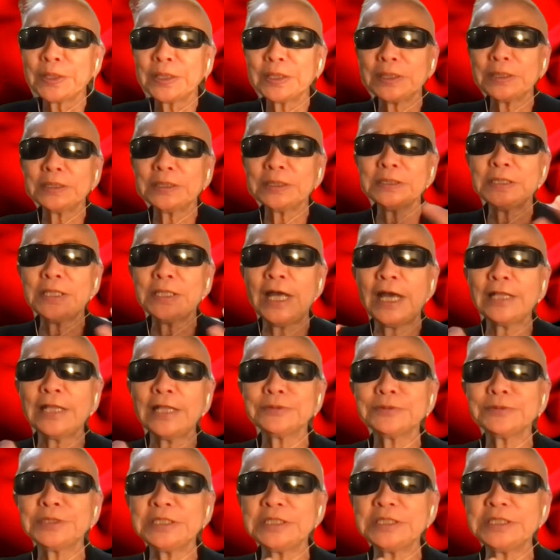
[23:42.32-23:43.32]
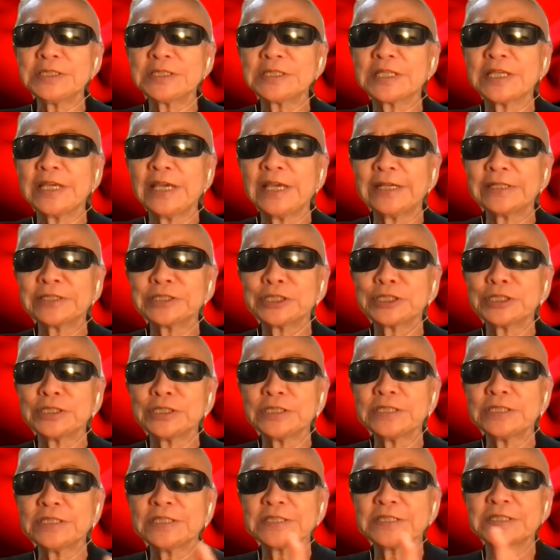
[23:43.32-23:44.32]
A lot of these
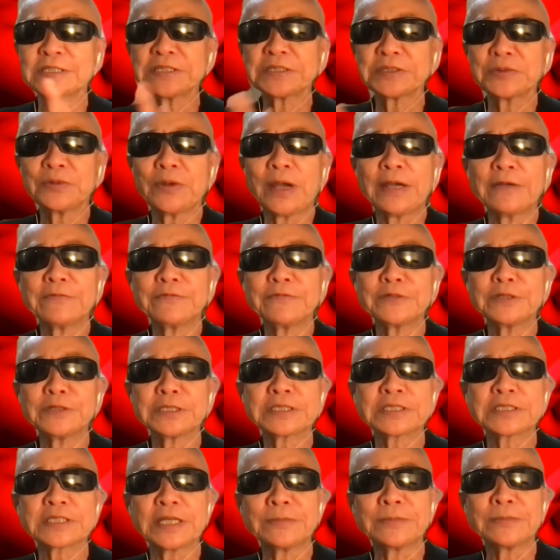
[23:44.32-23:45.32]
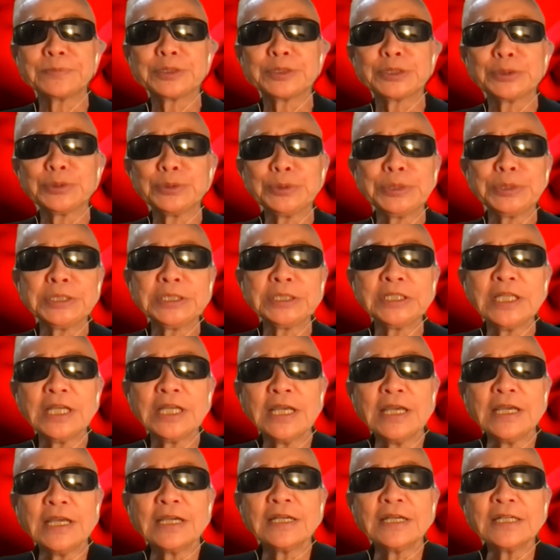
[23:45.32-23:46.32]
sketches, the graphics I'm doing
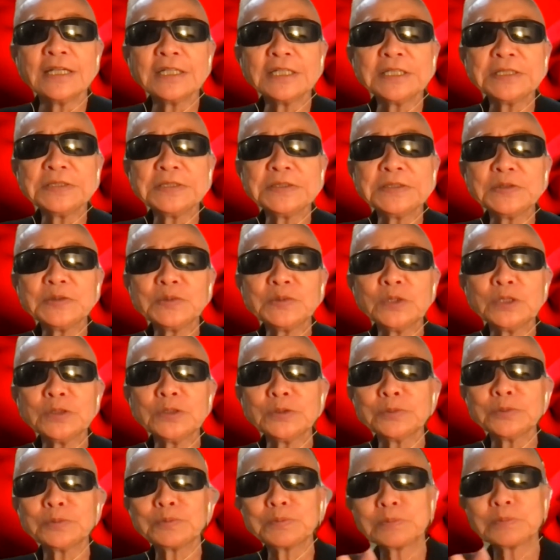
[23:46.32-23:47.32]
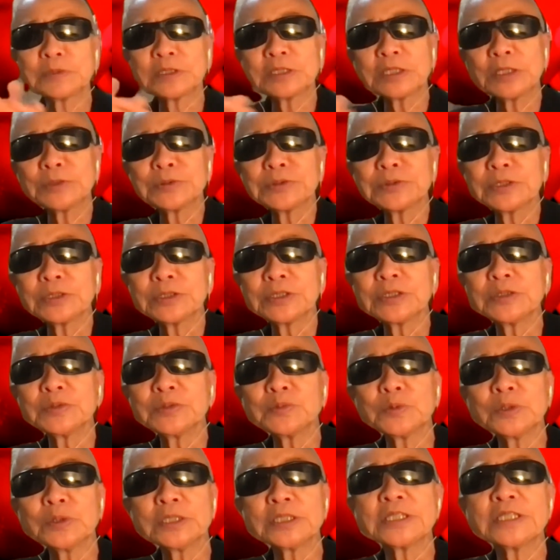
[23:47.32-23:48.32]
will totally
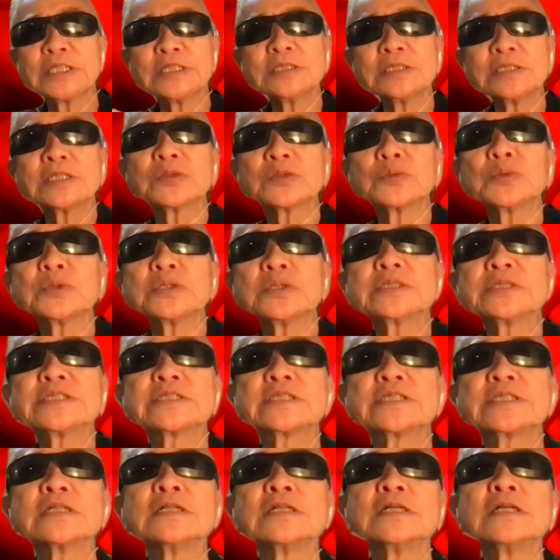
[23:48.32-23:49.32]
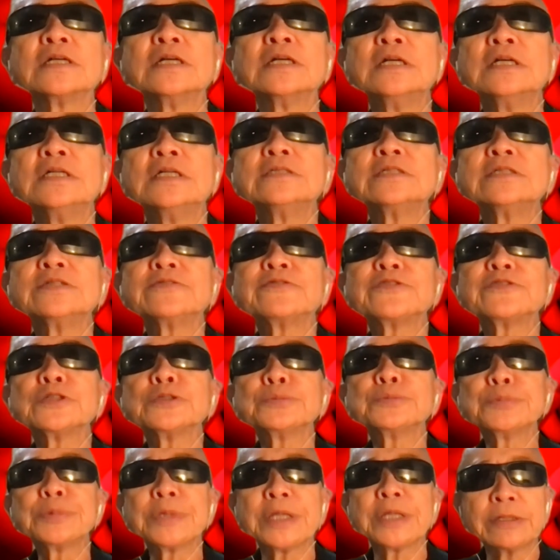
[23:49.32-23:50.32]
working towards the
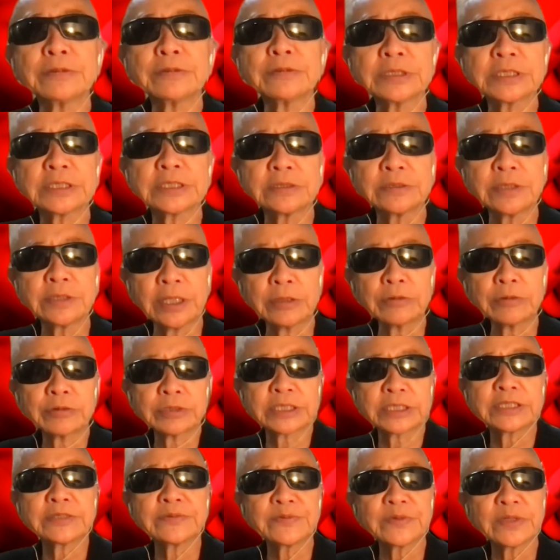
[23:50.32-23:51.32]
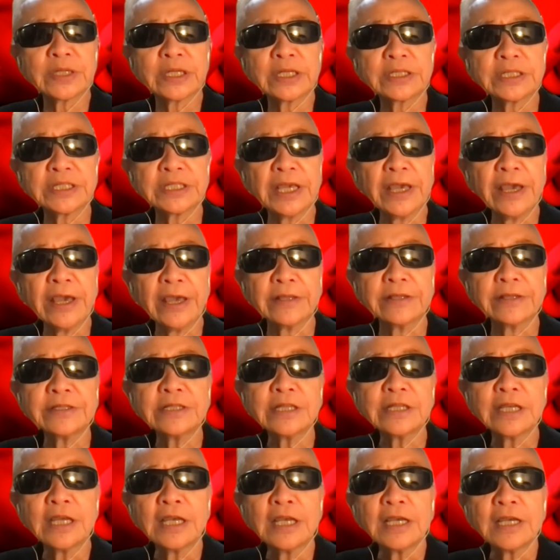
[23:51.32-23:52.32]
film narrative at the
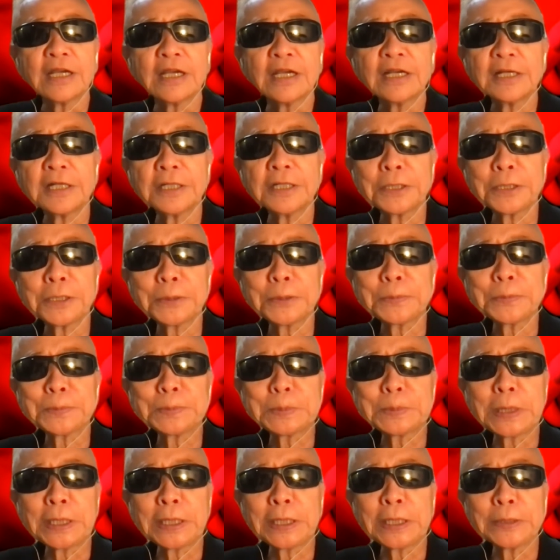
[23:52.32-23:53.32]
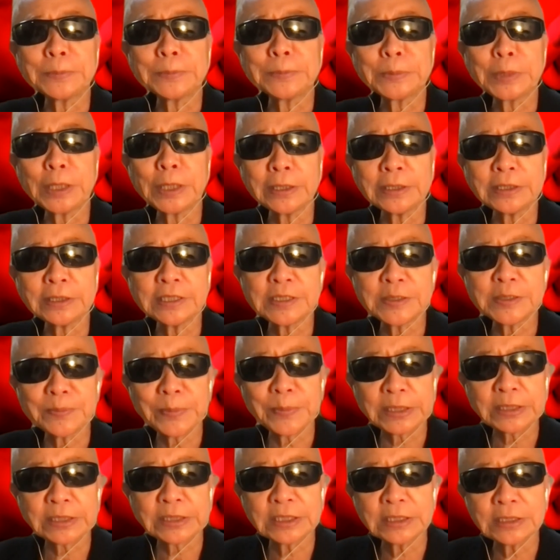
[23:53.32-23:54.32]
end. I'm not
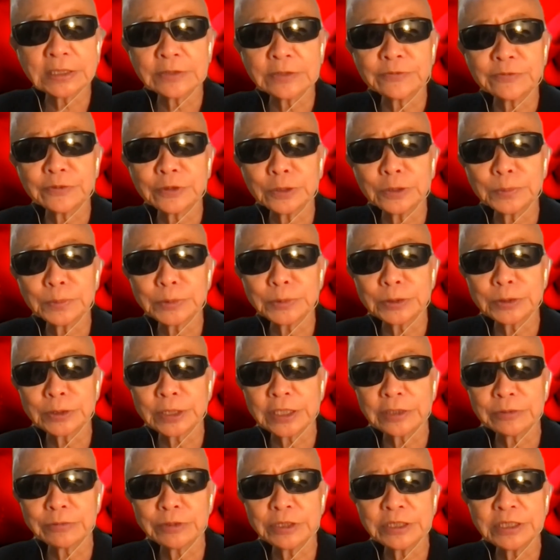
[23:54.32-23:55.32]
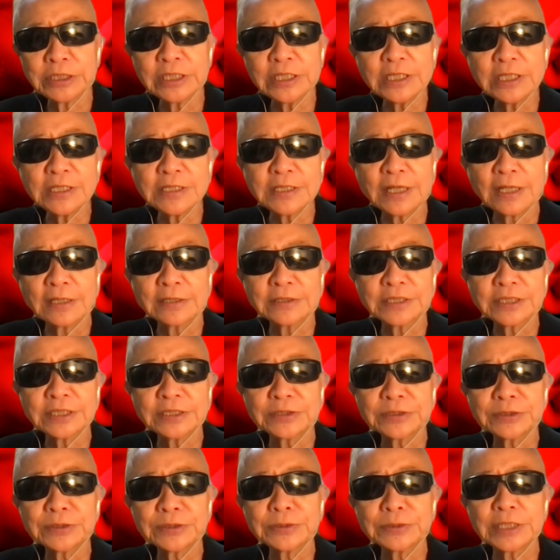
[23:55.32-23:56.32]
expecting the film to get released
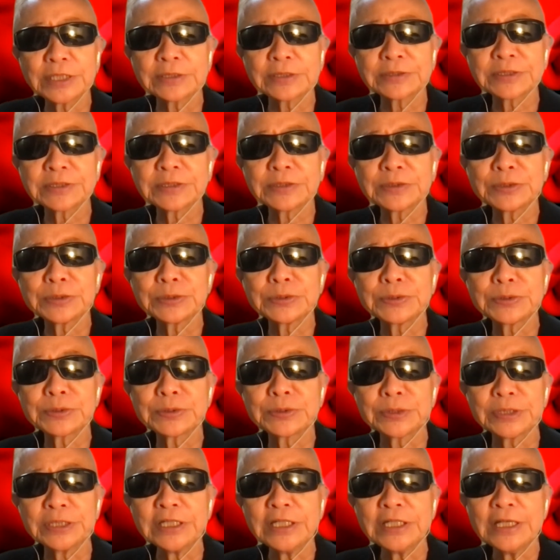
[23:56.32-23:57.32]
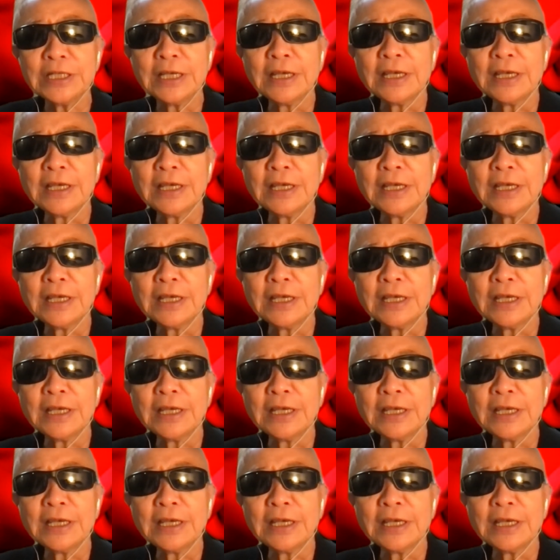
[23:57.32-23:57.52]
until 2023.